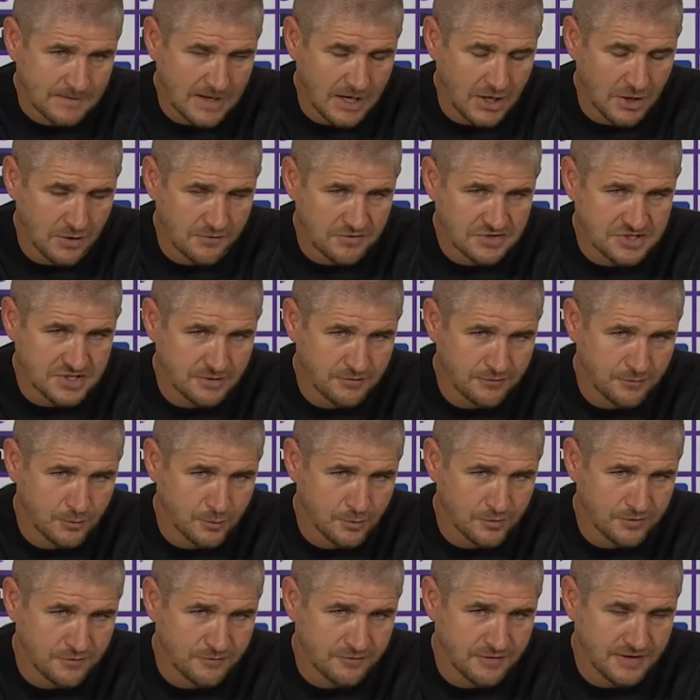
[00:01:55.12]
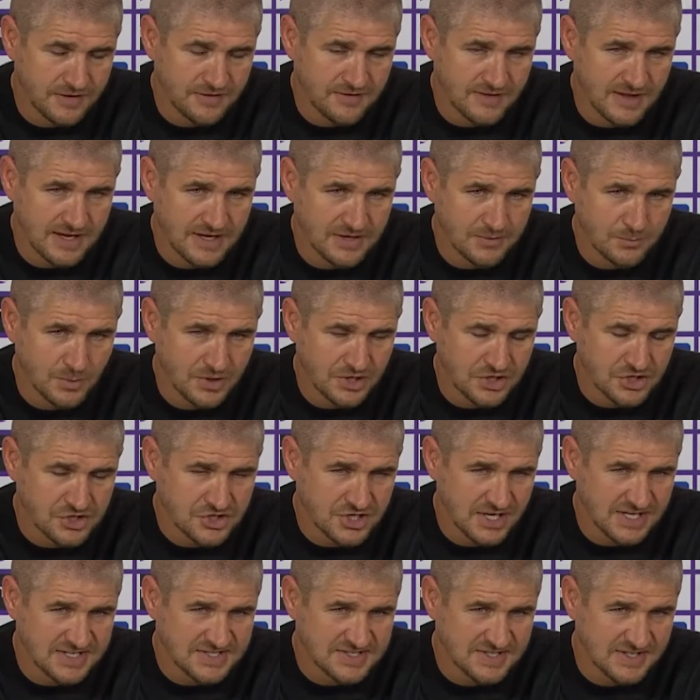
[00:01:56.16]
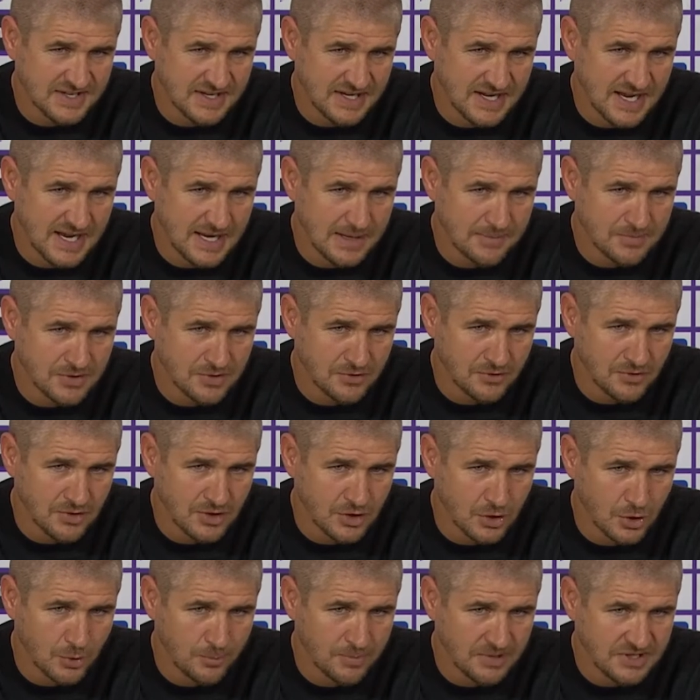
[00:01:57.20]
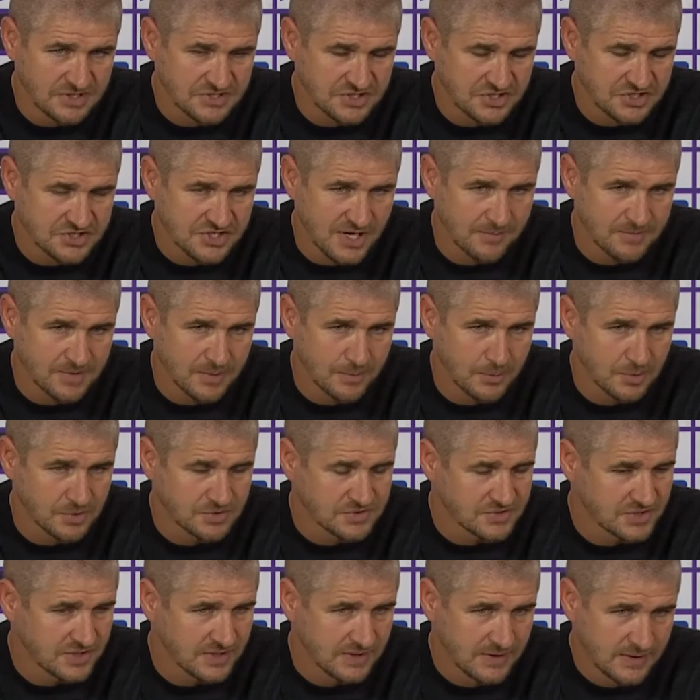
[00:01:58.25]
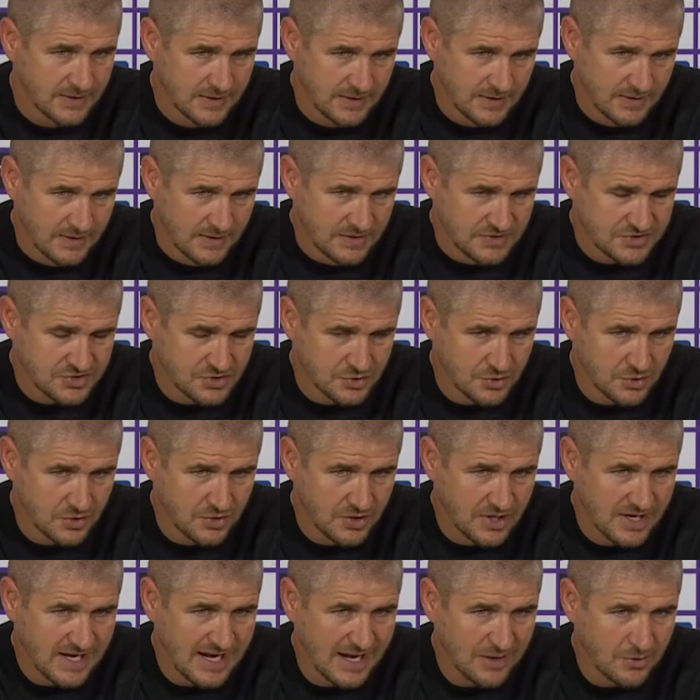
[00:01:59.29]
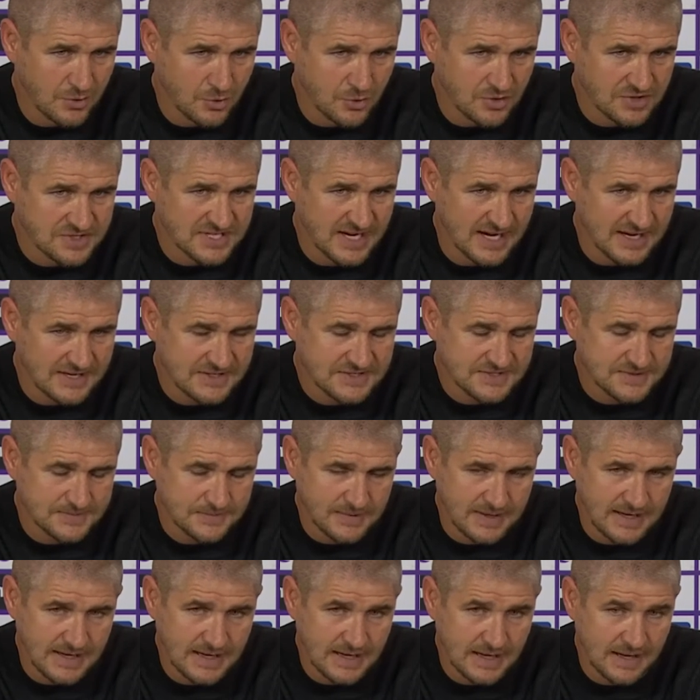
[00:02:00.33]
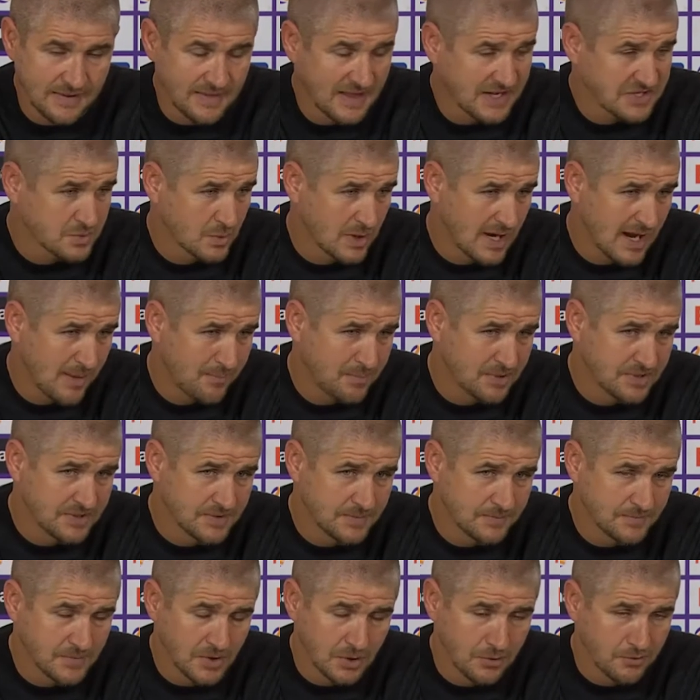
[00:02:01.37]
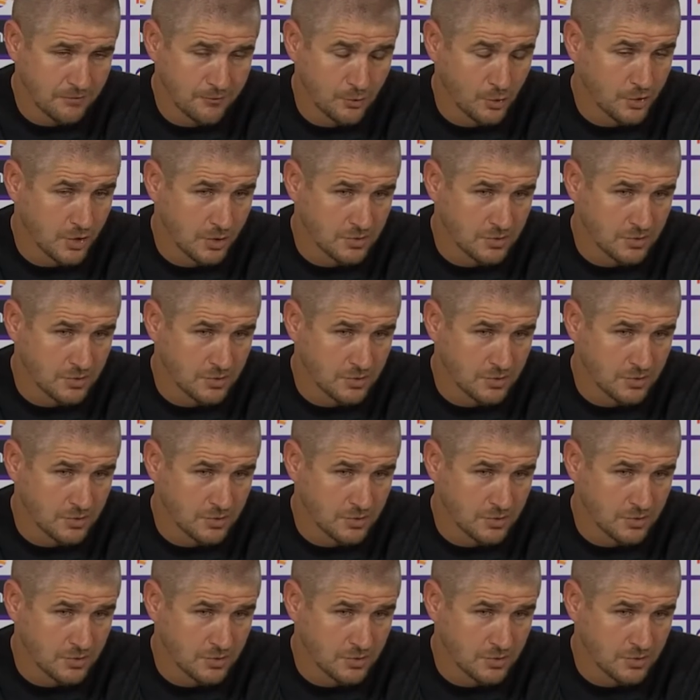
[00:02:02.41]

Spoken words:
and obviously the fourth and fifth, then when you're chasing the game, you're a little bit susceptible to sort of counter-attacks, and that's what happened. You know, the fourth